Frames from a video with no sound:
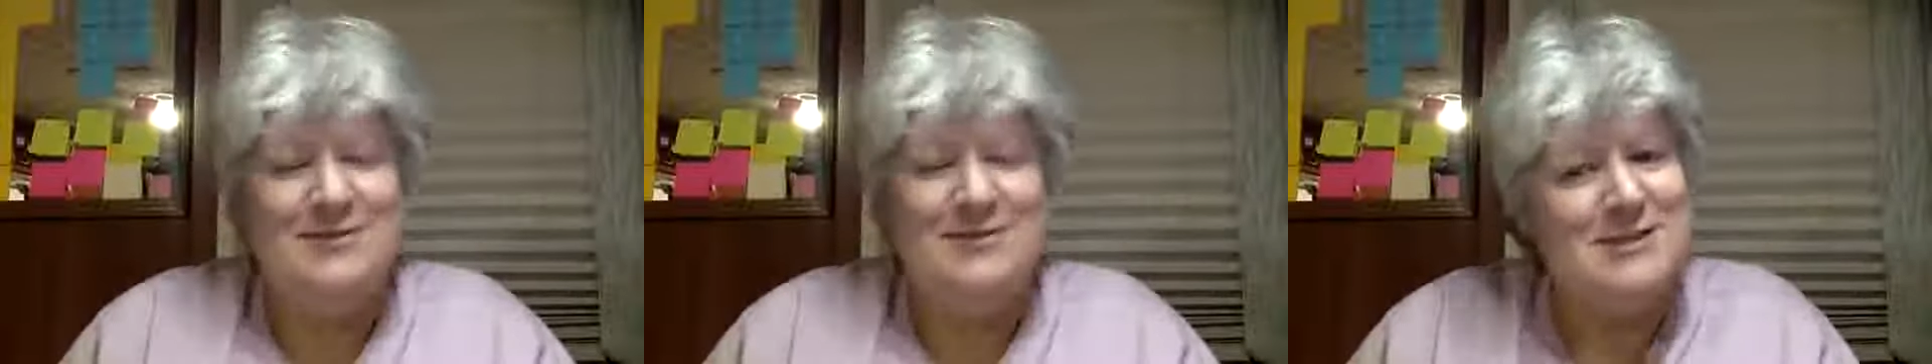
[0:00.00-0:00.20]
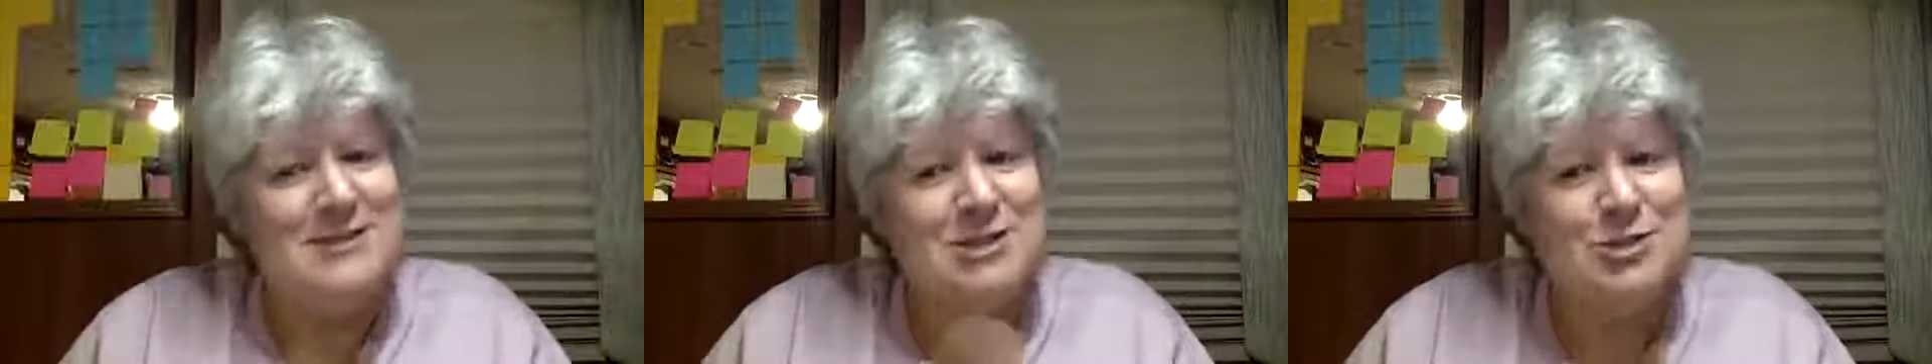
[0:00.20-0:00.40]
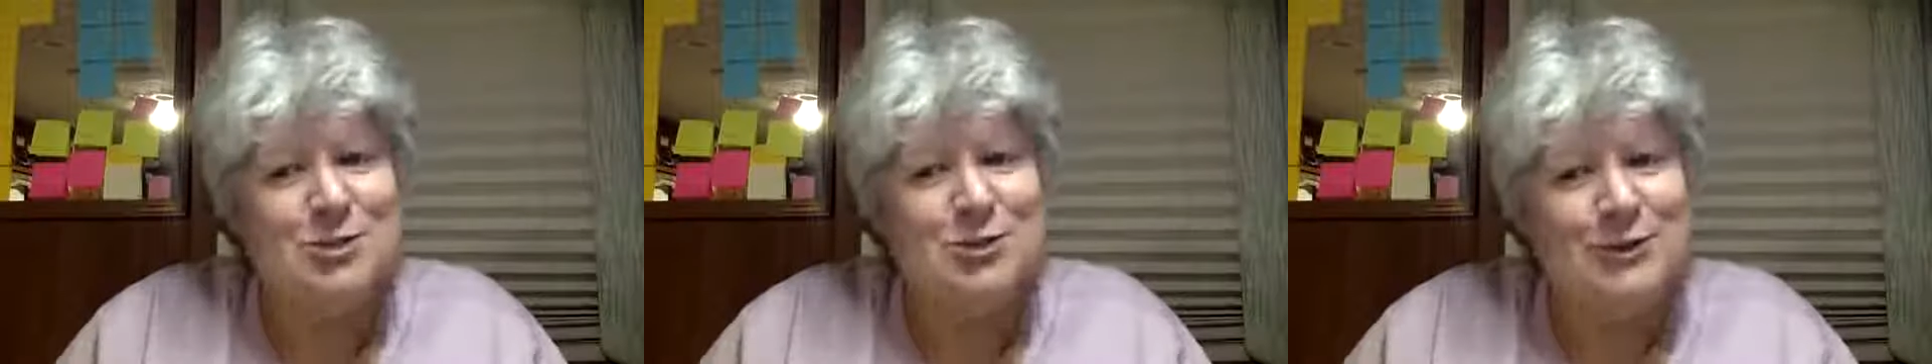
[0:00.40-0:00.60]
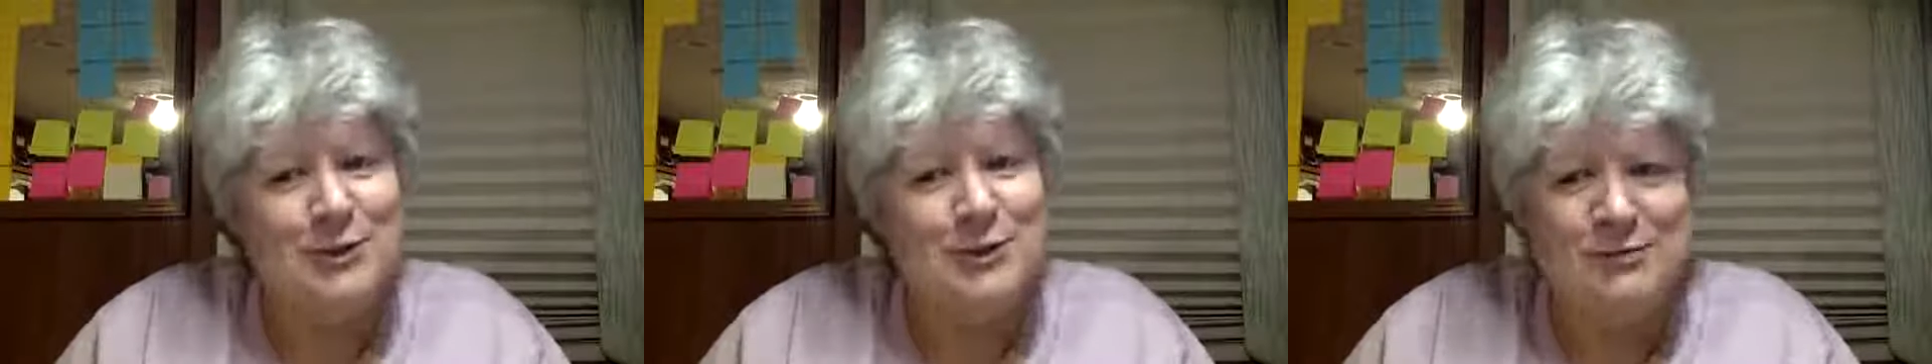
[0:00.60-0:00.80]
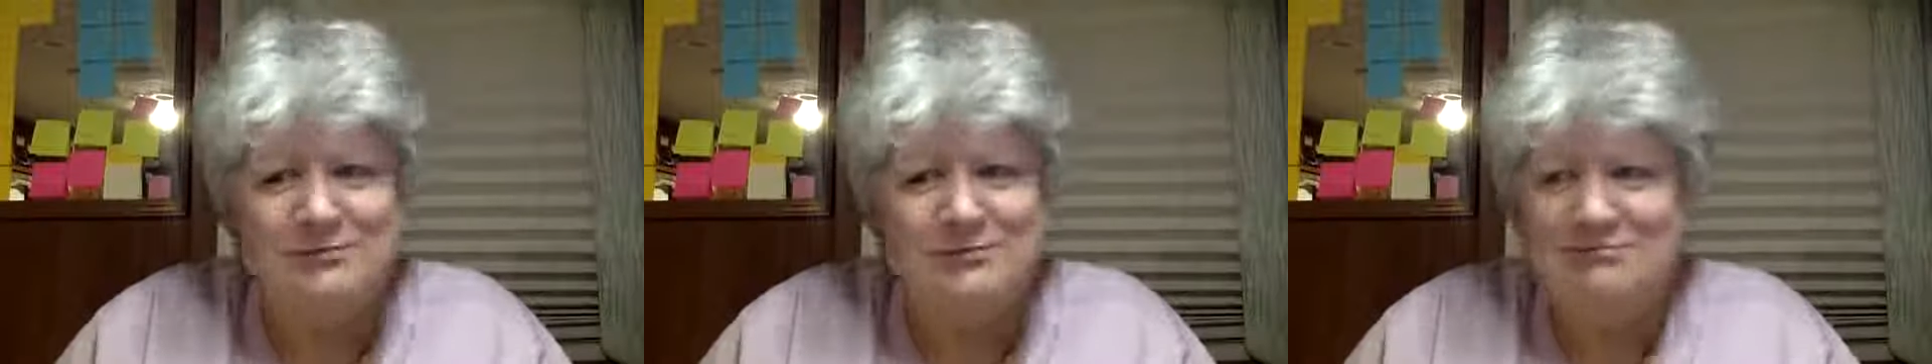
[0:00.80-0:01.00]
It's just a short
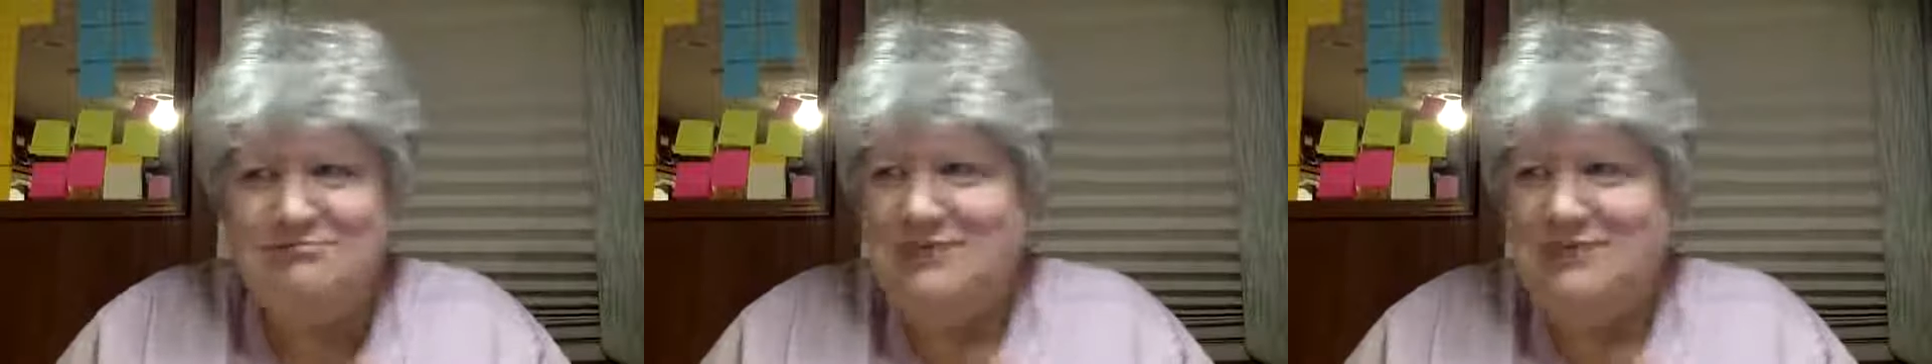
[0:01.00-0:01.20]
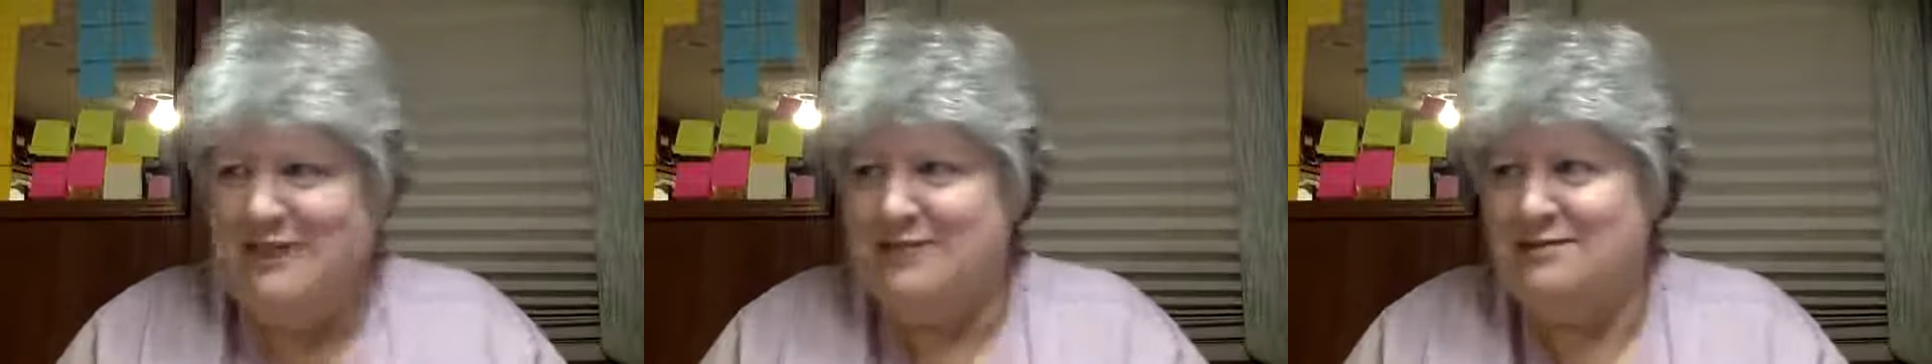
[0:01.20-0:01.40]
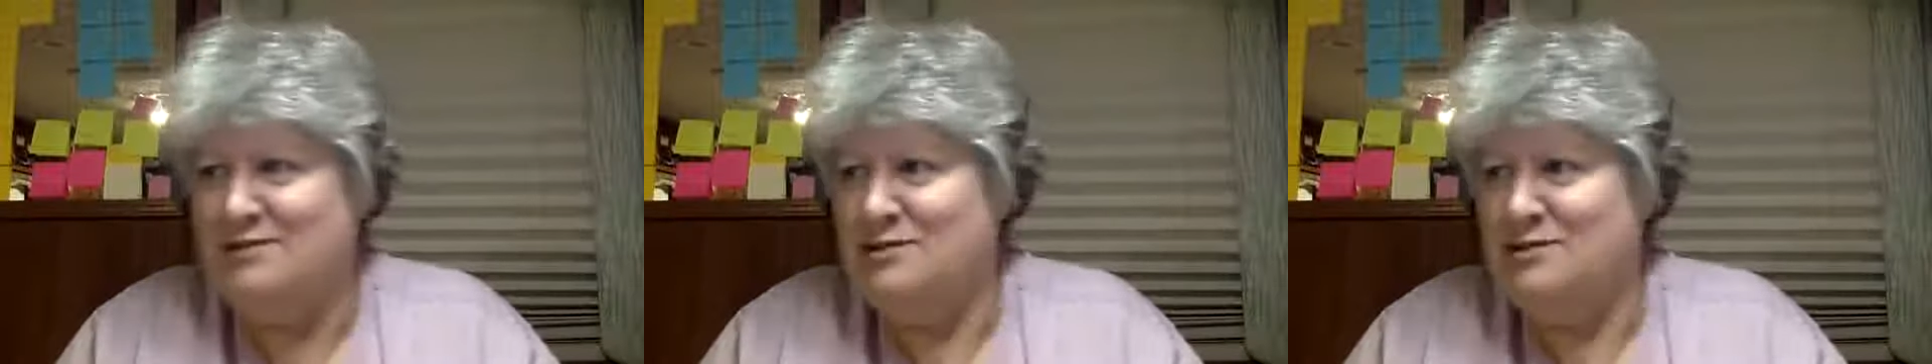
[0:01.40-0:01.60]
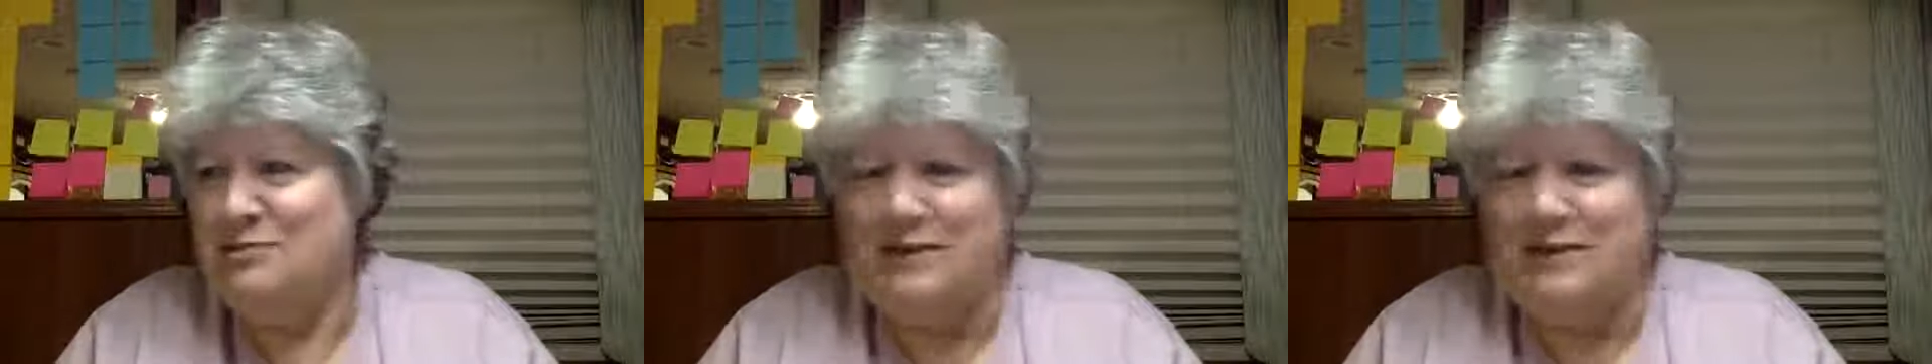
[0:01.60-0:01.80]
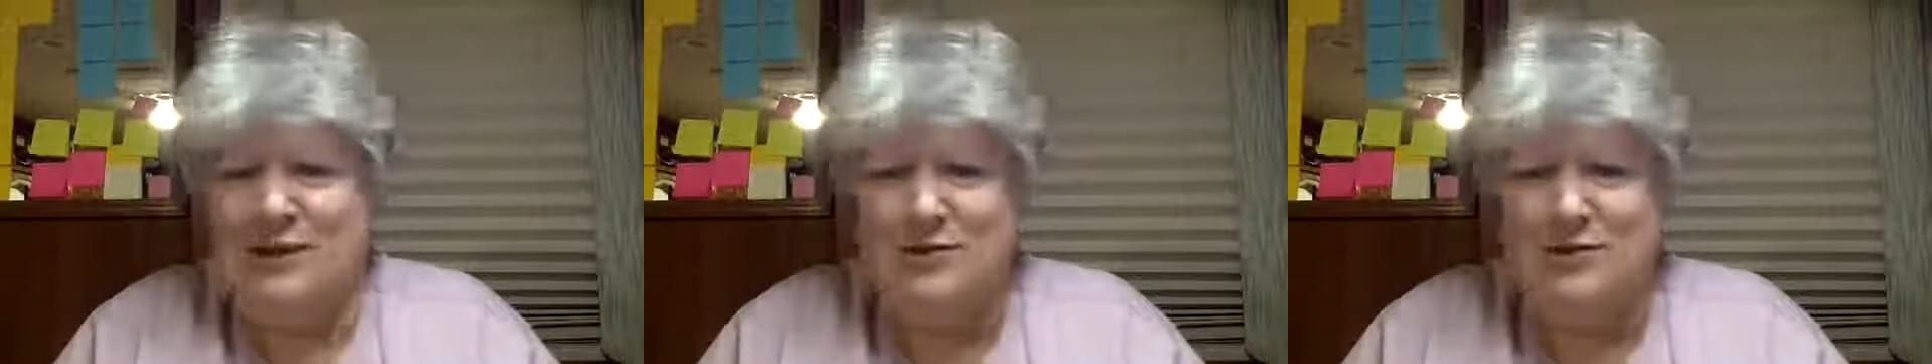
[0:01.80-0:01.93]
little, like 20,